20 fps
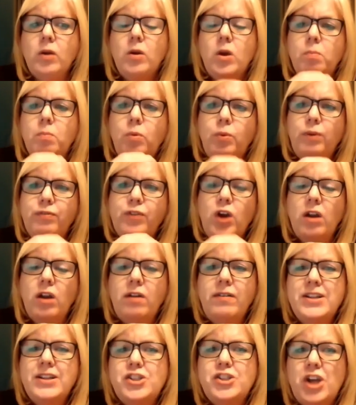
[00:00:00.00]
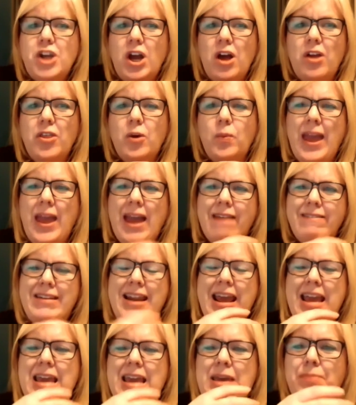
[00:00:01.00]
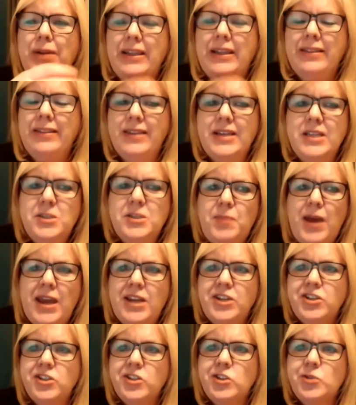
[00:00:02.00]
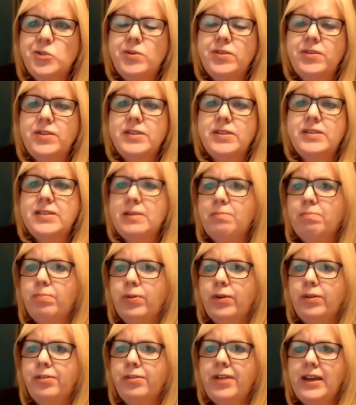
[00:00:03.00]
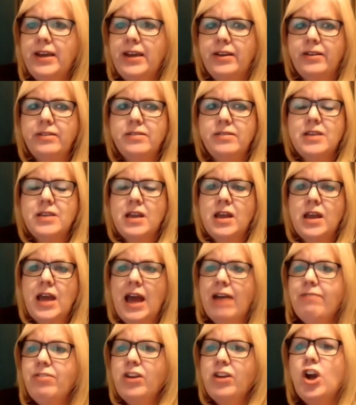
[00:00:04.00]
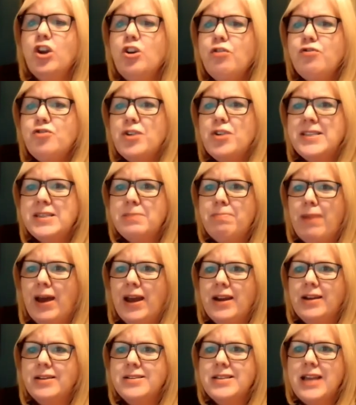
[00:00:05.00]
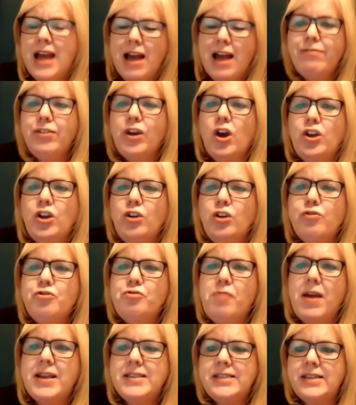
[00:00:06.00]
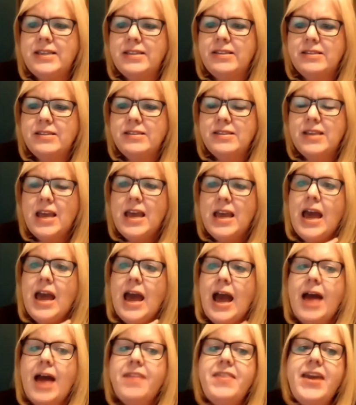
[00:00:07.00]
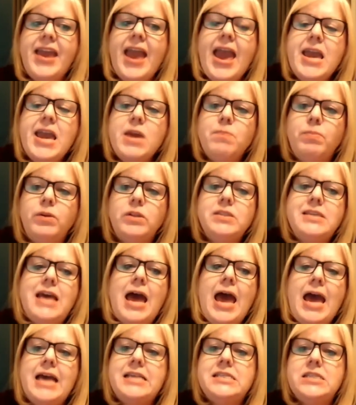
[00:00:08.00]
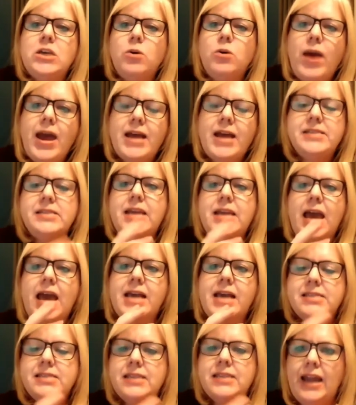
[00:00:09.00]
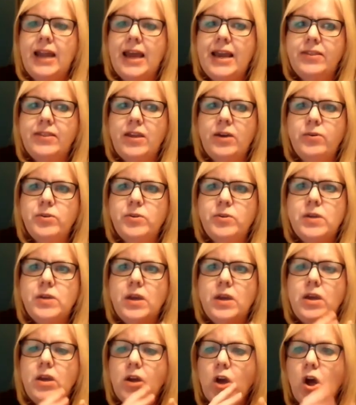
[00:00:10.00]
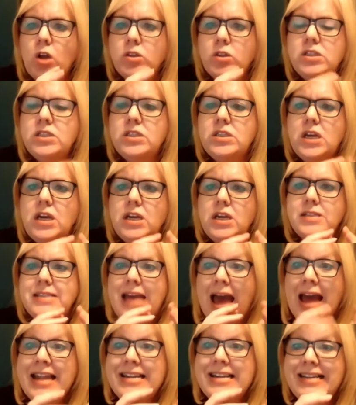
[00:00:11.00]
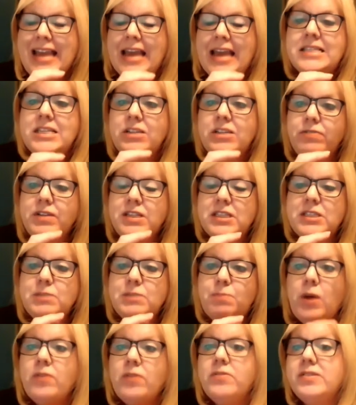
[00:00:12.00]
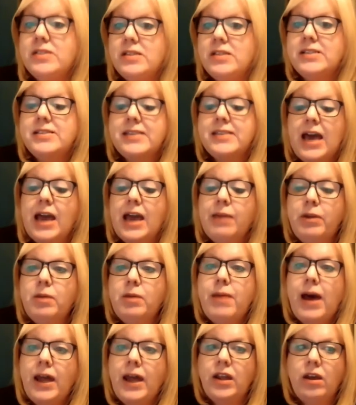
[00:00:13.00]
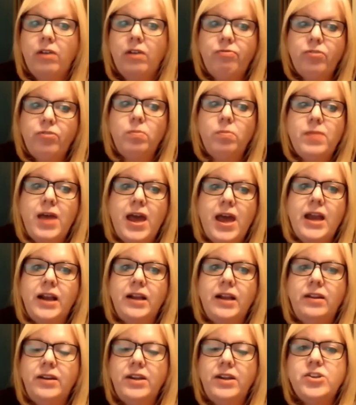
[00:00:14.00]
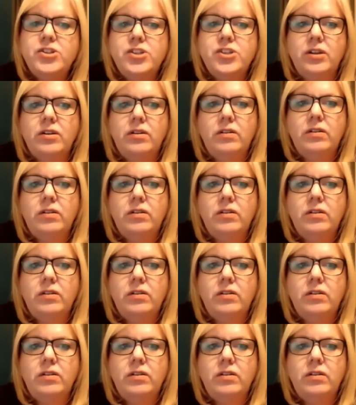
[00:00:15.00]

But we've got to ensure that we are enabling these patients with the simple things. Have they got enough dressing packs? Have they got enough dressings? Are they able to SOS and escalate those concerns and get a response in a timely manner from their clinician?